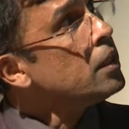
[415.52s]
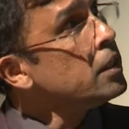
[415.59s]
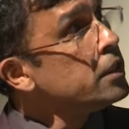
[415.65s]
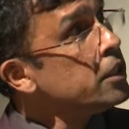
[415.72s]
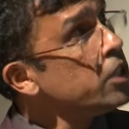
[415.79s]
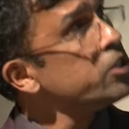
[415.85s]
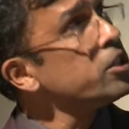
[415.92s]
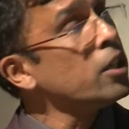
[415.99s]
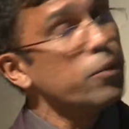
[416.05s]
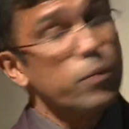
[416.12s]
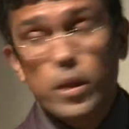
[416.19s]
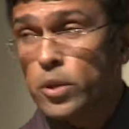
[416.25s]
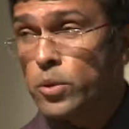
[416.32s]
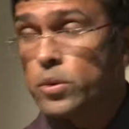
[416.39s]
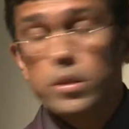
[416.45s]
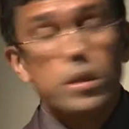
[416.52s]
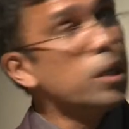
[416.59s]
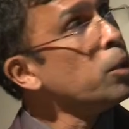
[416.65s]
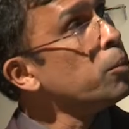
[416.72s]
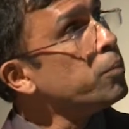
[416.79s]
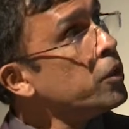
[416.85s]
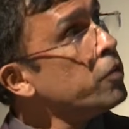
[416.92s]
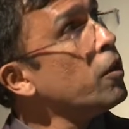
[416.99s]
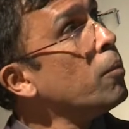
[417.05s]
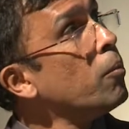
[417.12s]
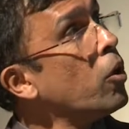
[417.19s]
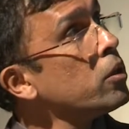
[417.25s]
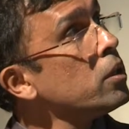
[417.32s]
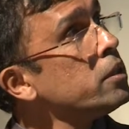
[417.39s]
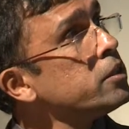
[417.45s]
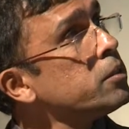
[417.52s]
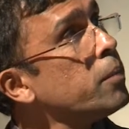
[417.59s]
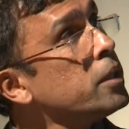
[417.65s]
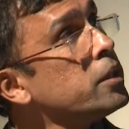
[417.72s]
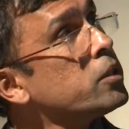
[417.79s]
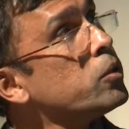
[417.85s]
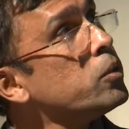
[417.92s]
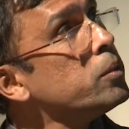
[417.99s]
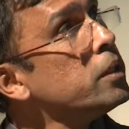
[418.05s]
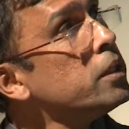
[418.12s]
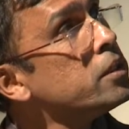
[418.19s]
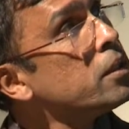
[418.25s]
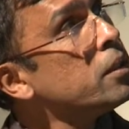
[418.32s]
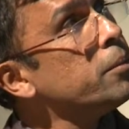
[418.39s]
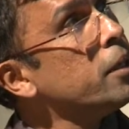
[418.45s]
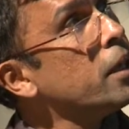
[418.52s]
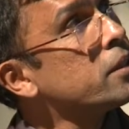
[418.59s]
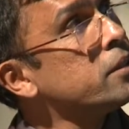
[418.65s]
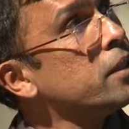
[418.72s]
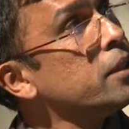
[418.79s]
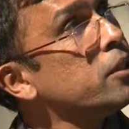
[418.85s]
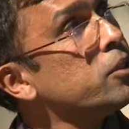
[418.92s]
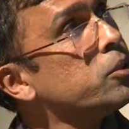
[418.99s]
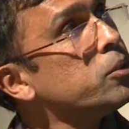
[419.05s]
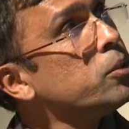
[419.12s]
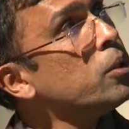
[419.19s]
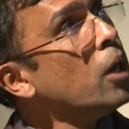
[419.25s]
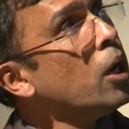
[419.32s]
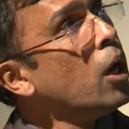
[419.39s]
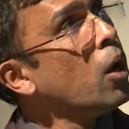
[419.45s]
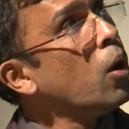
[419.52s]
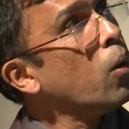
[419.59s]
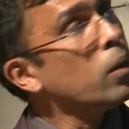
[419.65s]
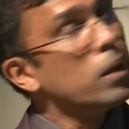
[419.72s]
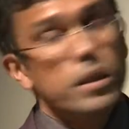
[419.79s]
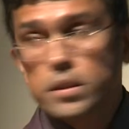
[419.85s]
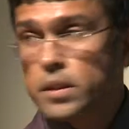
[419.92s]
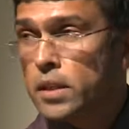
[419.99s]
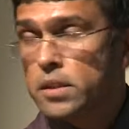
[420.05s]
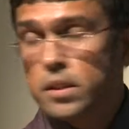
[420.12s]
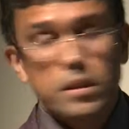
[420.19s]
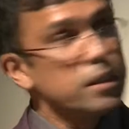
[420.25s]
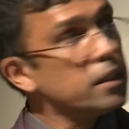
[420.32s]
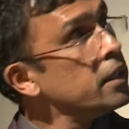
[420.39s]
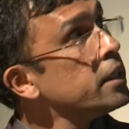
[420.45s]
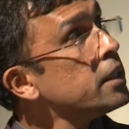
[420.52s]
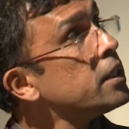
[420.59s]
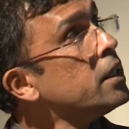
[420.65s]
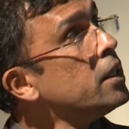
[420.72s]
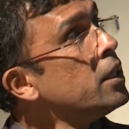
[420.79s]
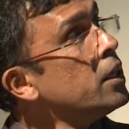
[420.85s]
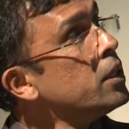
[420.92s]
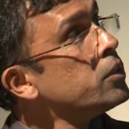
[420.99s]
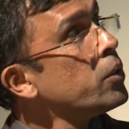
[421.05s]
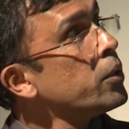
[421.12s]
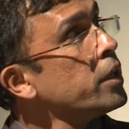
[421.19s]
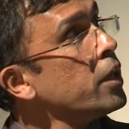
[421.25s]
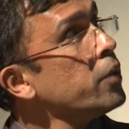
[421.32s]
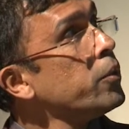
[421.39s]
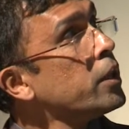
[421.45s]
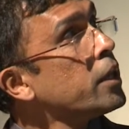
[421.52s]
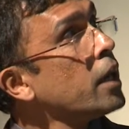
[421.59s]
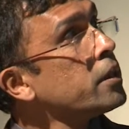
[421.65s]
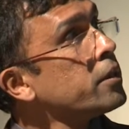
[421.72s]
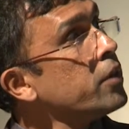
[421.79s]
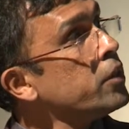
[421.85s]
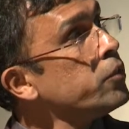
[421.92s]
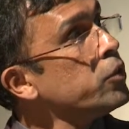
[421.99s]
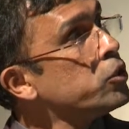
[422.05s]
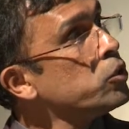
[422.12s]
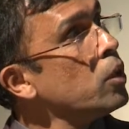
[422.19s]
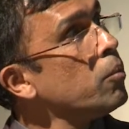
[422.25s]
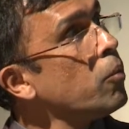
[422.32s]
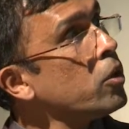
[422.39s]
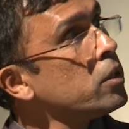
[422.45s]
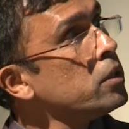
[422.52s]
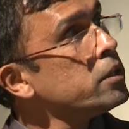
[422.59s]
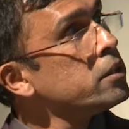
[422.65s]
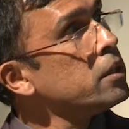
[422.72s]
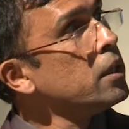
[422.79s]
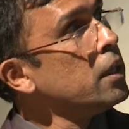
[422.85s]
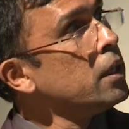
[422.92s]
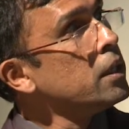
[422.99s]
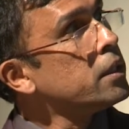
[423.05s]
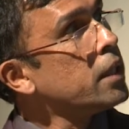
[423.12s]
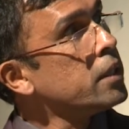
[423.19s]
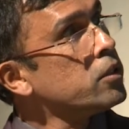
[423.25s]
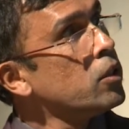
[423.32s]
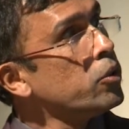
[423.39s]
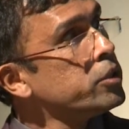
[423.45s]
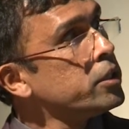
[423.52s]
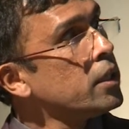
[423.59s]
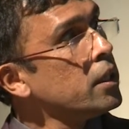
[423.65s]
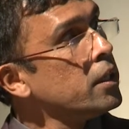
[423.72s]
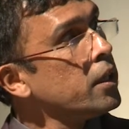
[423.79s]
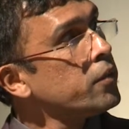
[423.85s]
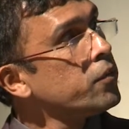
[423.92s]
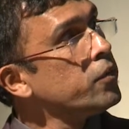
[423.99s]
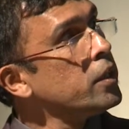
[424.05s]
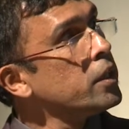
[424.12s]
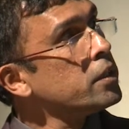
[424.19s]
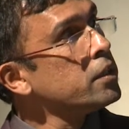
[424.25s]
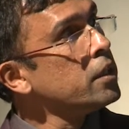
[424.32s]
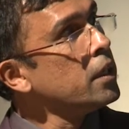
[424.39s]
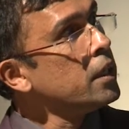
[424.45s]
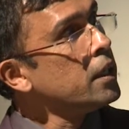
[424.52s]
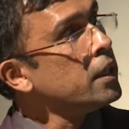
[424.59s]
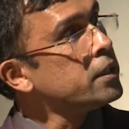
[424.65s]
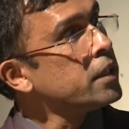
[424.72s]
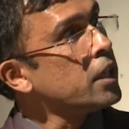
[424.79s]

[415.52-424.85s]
initially we use PVA models, but it could easily be extended to OLEs and signaling. So here we can create visual models. It has a logical networks. It